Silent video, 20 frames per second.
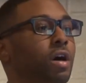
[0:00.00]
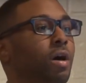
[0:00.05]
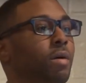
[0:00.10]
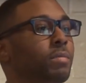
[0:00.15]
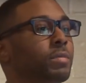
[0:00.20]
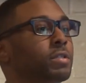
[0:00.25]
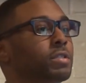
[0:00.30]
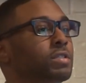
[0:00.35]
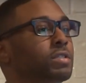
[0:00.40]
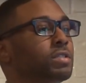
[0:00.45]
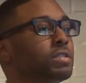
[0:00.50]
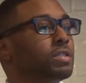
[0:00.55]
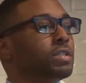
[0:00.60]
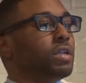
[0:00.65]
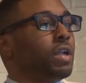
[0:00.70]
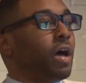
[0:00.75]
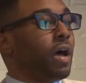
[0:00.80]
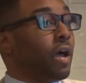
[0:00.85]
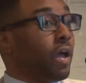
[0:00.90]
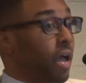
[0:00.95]
Thomas,
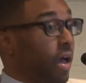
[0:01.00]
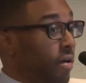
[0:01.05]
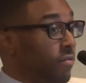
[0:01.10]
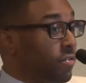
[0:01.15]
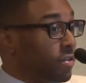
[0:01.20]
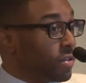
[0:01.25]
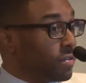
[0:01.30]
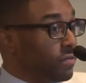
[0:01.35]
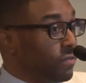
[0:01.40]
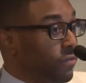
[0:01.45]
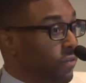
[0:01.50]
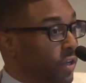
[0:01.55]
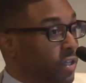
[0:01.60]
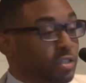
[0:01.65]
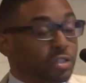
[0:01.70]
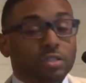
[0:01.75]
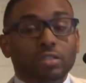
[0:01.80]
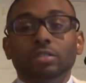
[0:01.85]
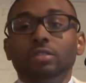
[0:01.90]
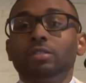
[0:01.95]
and I have a
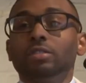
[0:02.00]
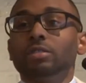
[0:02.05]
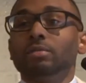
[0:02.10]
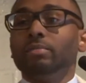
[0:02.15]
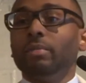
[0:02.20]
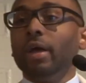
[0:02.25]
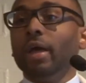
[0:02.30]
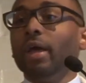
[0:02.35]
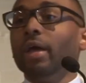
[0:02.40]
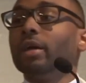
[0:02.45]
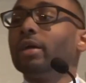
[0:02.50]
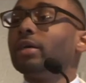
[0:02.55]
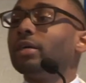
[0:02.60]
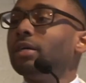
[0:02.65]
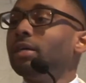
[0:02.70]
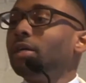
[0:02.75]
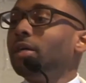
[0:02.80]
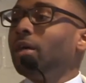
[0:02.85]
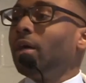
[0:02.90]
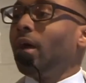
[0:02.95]
confession to make.
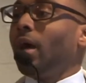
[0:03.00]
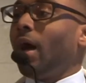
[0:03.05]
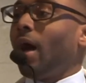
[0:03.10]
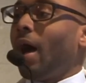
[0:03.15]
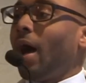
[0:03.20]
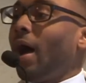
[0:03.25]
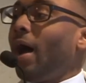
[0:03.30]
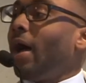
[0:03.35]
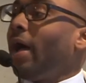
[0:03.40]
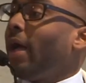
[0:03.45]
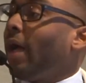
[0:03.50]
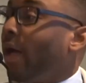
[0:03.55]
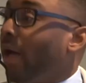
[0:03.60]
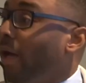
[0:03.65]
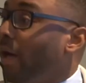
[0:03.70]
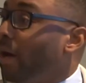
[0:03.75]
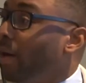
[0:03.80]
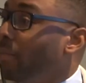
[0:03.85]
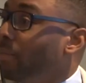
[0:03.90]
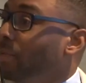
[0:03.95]
Right. I
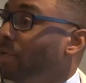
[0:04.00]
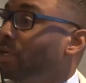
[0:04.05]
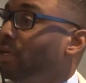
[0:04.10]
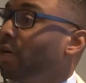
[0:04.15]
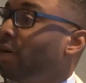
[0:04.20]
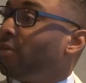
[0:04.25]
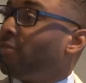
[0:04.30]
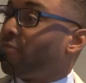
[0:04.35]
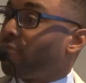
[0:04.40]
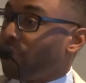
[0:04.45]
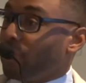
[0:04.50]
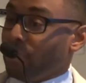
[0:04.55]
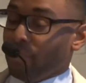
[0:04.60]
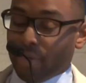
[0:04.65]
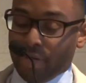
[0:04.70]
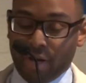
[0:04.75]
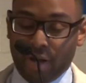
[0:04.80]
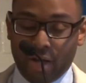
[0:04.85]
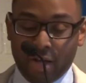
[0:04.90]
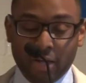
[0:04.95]
am a
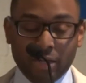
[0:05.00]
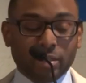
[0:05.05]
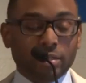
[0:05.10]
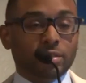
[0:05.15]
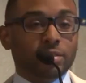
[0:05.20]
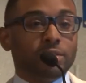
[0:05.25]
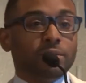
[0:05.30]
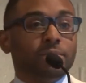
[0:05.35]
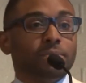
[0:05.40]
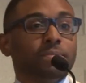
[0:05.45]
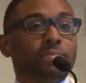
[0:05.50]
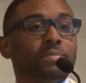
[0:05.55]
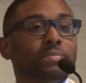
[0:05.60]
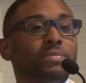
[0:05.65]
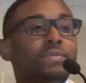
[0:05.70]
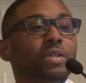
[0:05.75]
Freemanite.